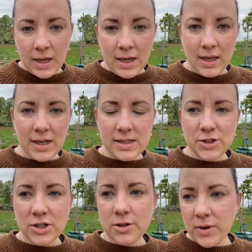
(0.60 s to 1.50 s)
Hey guys,
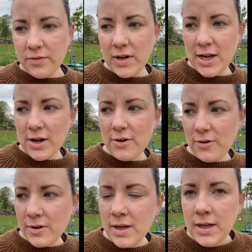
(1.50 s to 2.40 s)
just a quick
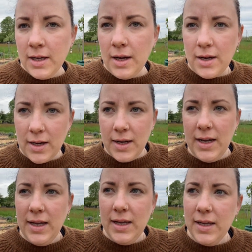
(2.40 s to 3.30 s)
video.
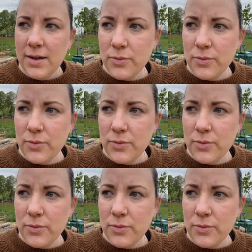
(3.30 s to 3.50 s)
I